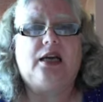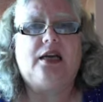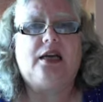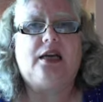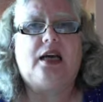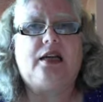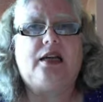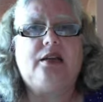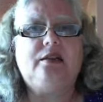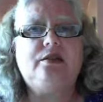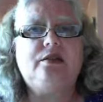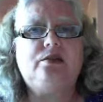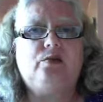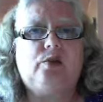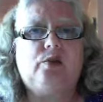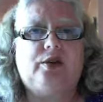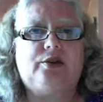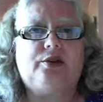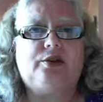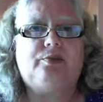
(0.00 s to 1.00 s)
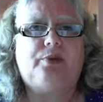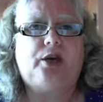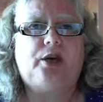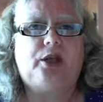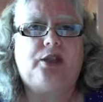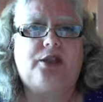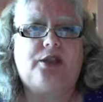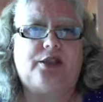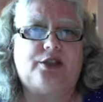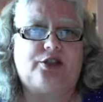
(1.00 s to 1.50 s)
gutless wonder
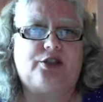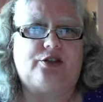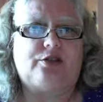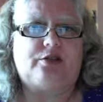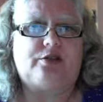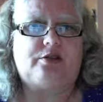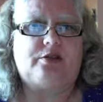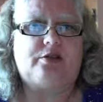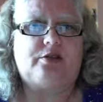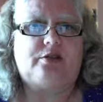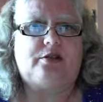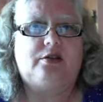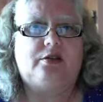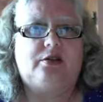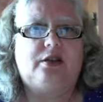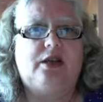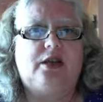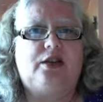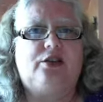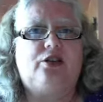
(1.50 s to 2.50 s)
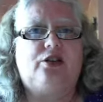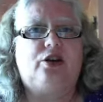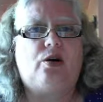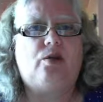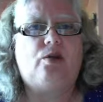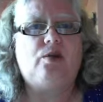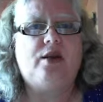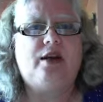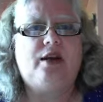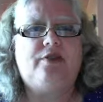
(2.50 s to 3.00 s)
politicians that
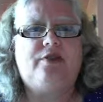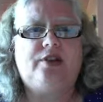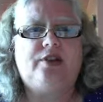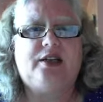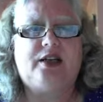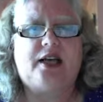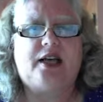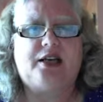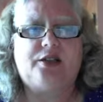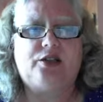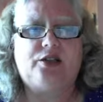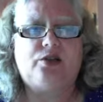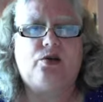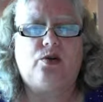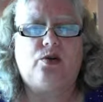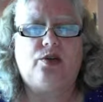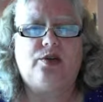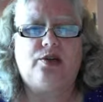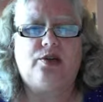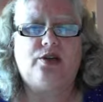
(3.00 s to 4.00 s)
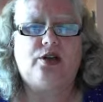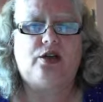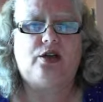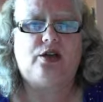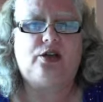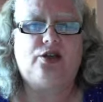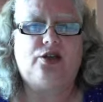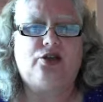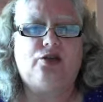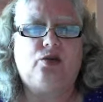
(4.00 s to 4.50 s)
don't have the guts or the
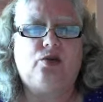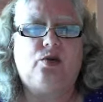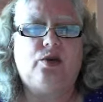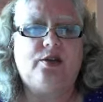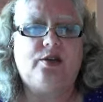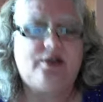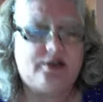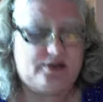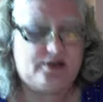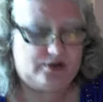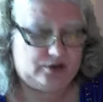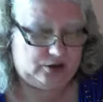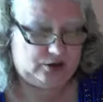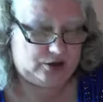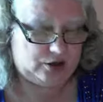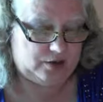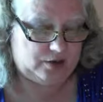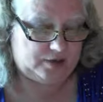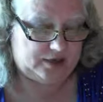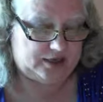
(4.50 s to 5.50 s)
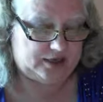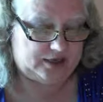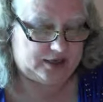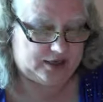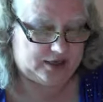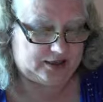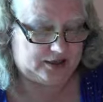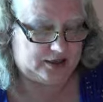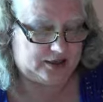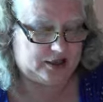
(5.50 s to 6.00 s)
knowledge or the common
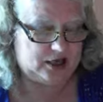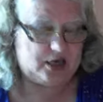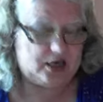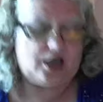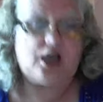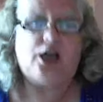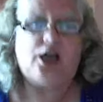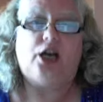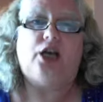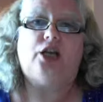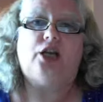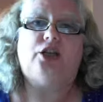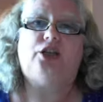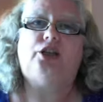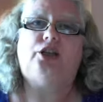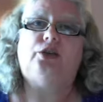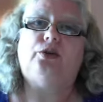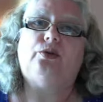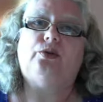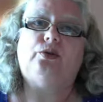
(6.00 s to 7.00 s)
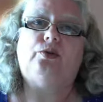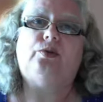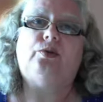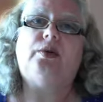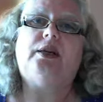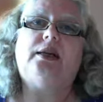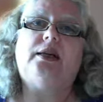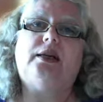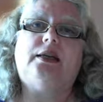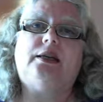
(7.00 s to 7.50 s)
sense to
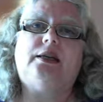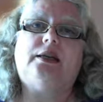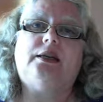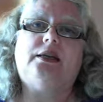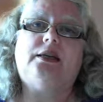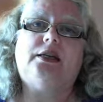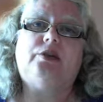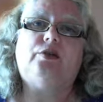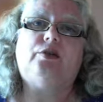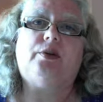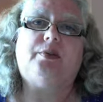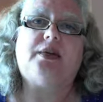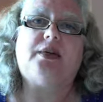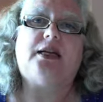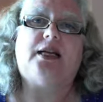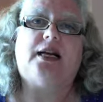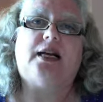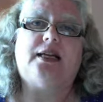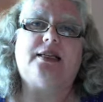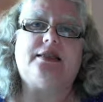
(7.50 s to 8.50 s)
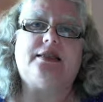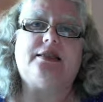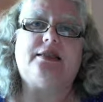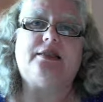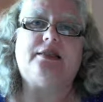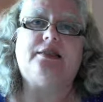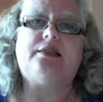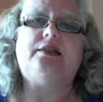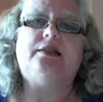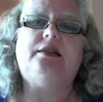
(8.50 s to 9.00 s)
decriminalize
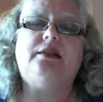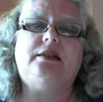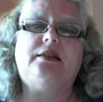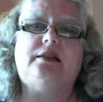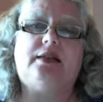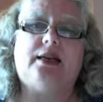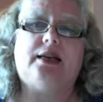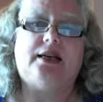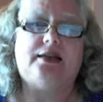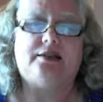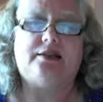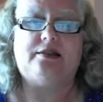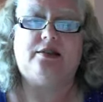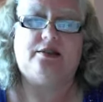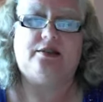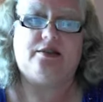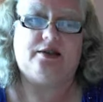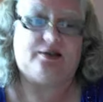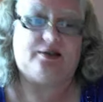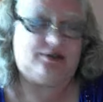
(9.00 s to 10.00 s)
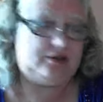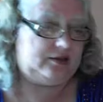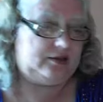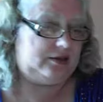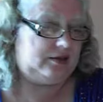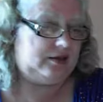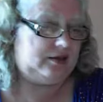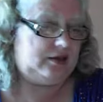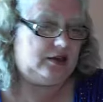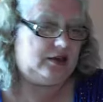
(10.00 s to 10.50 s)
this, legalize this.